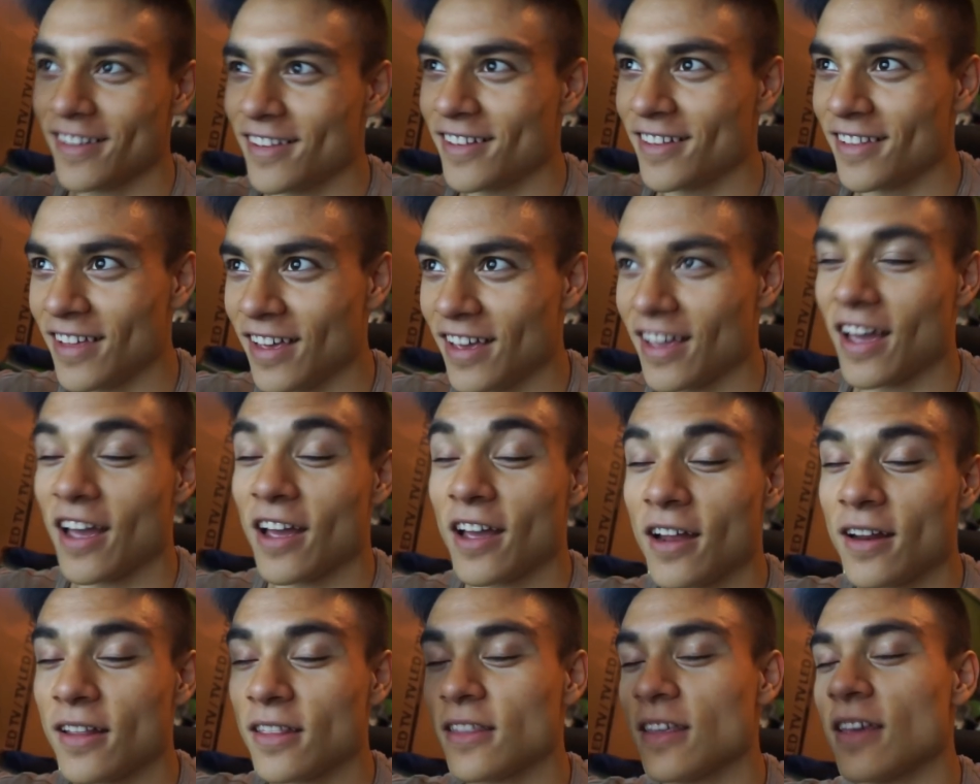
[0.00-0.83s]
like, I
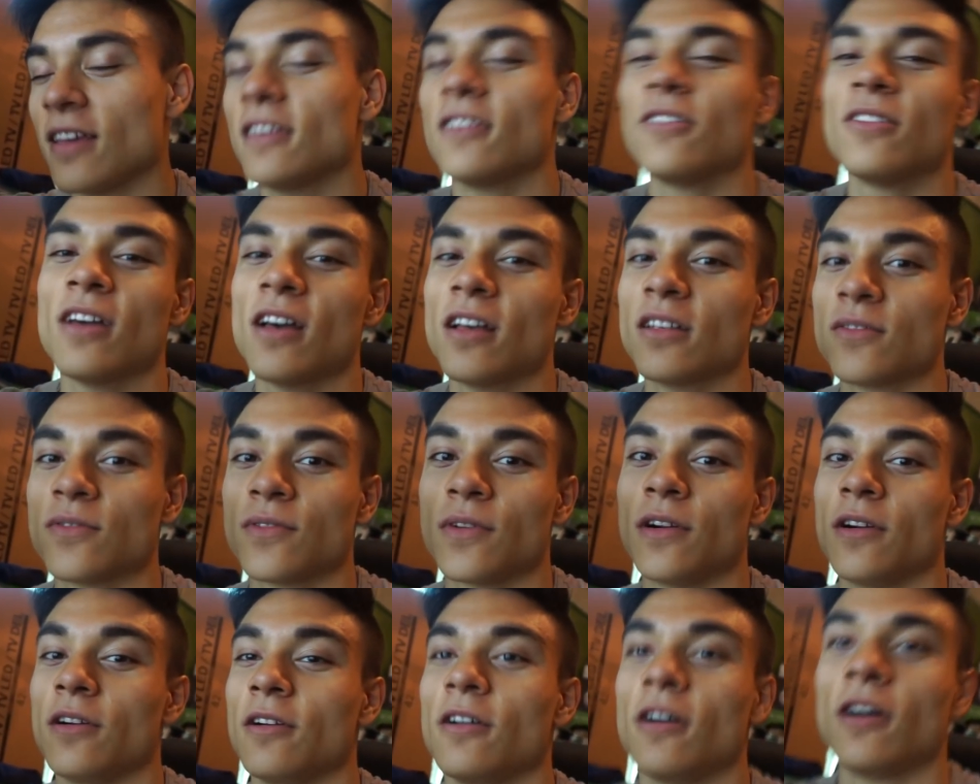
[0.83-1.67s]
gotta thank you guys
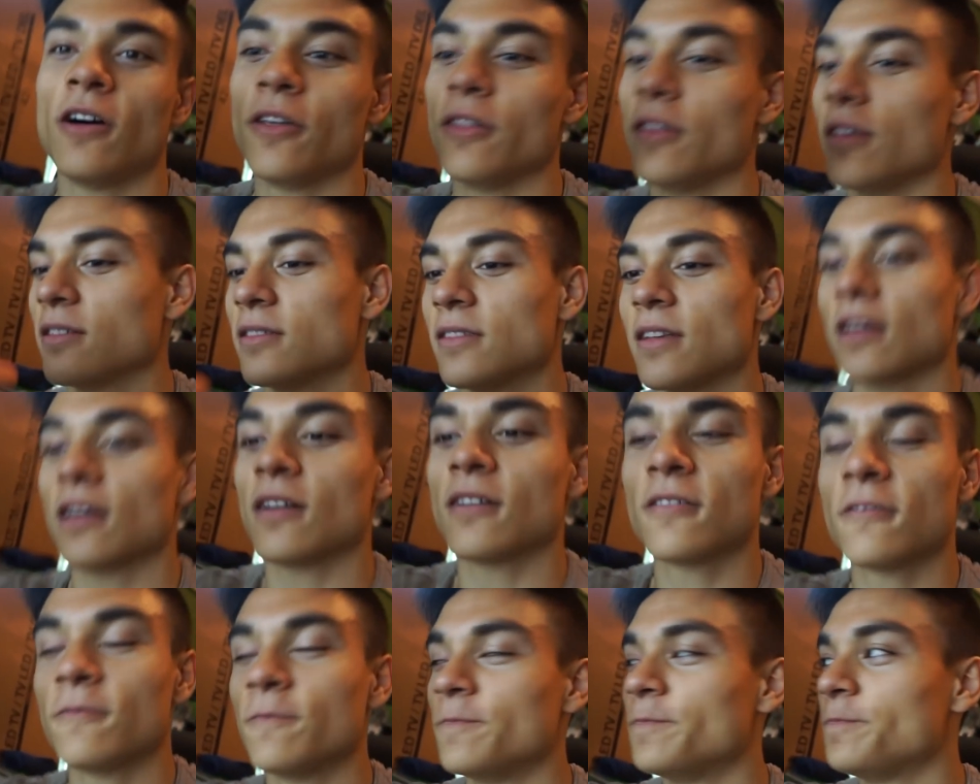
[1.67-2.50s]
for all this. Like,
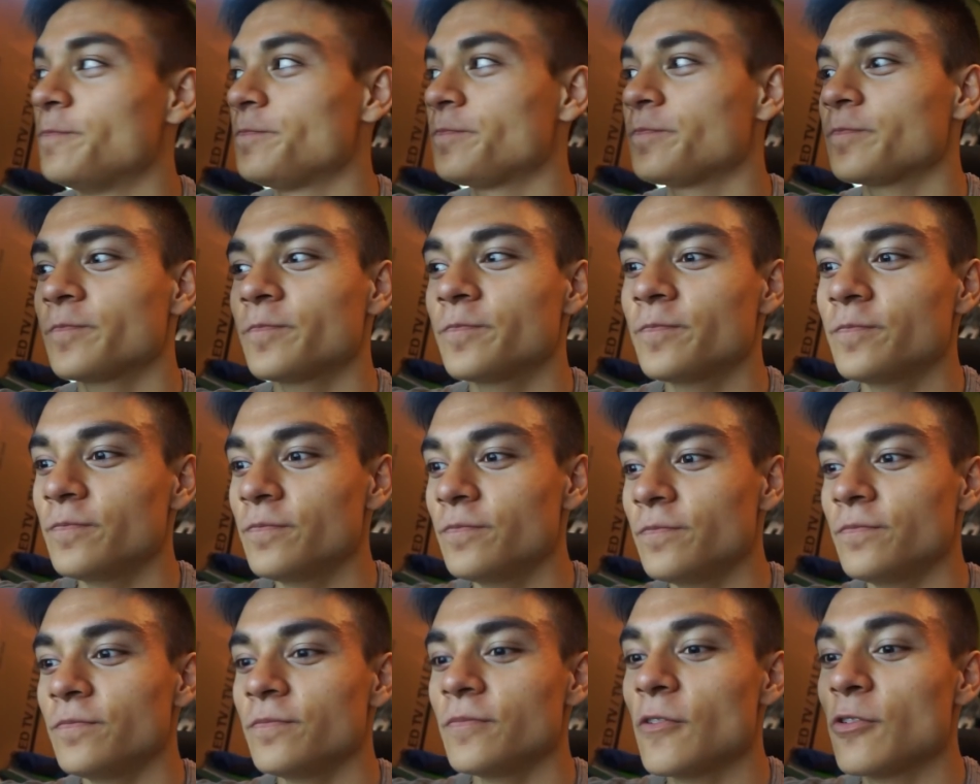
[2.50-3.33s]

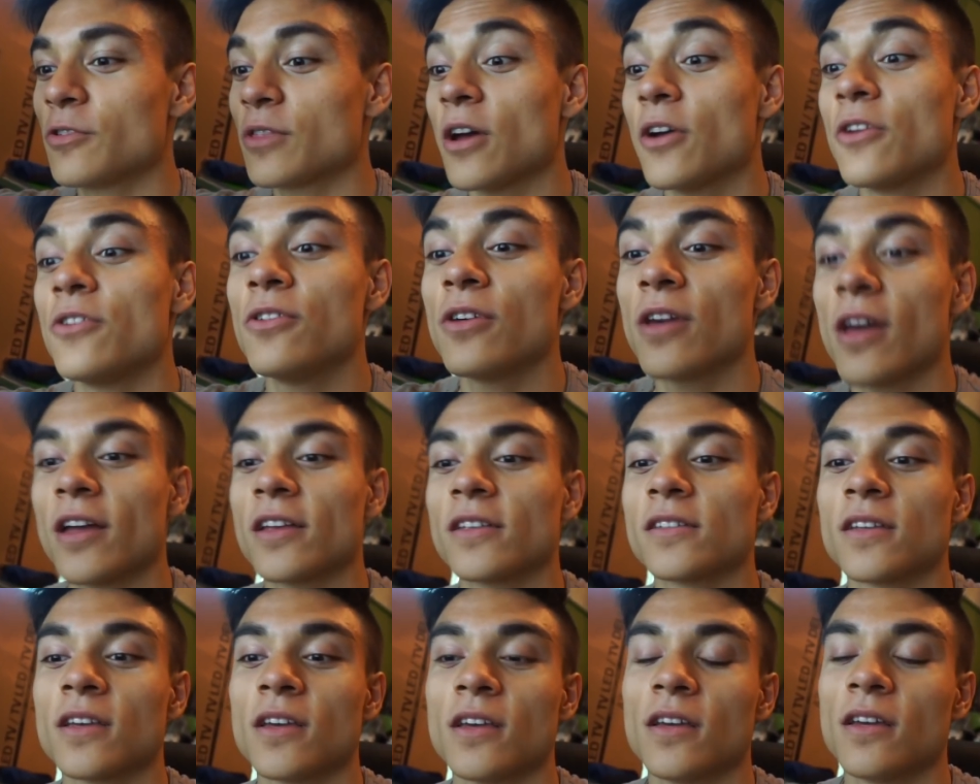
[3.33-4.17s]
without you
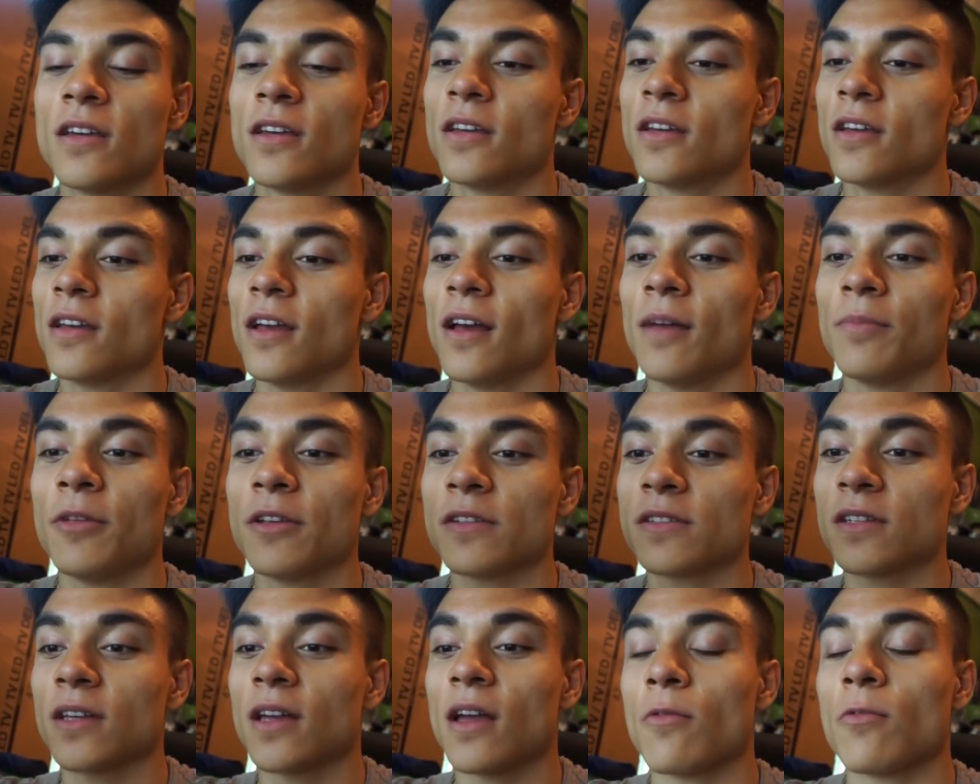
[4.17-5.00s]
guys, I'm
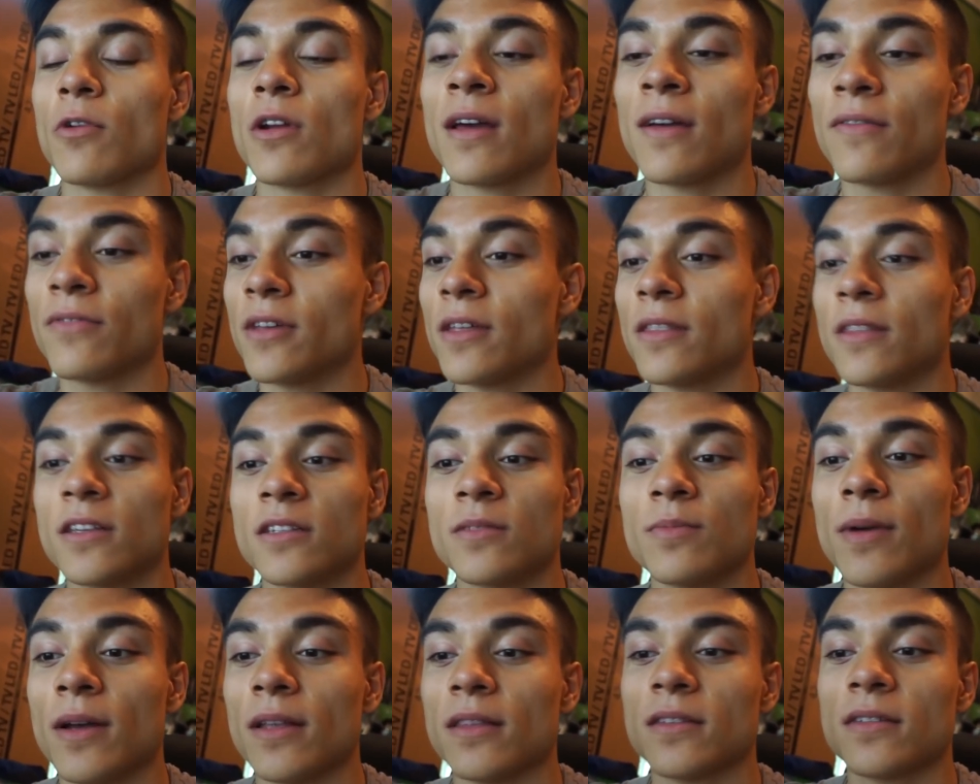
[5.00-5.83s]
not saying I wouldn't have done
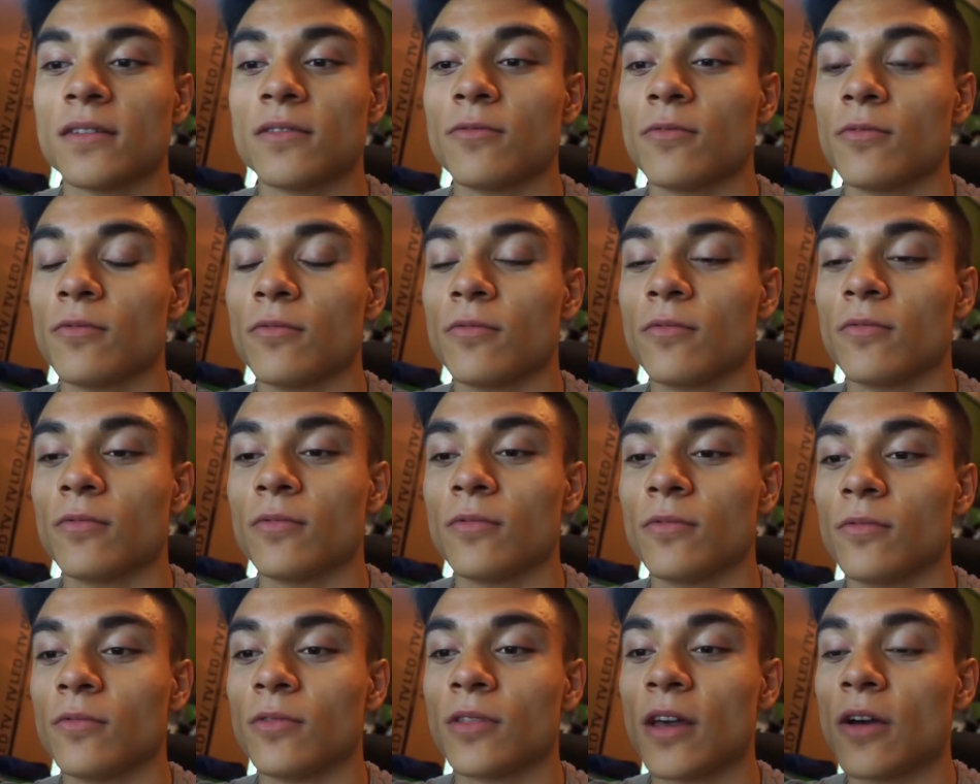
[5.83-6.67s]
this, but
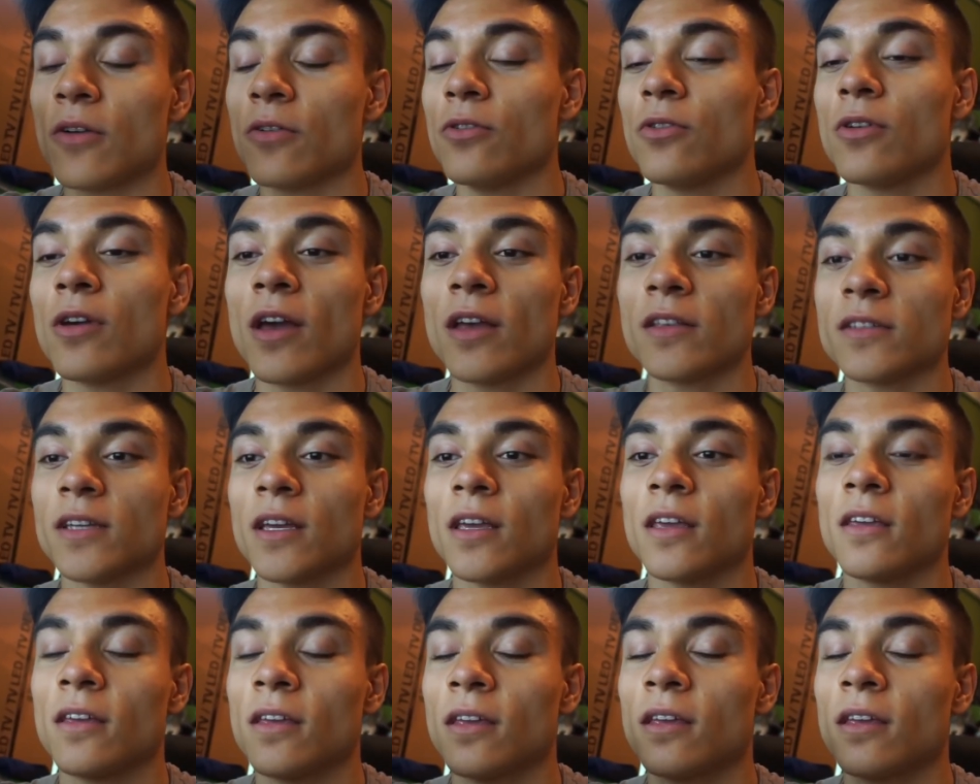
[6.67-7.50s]
without you guys, I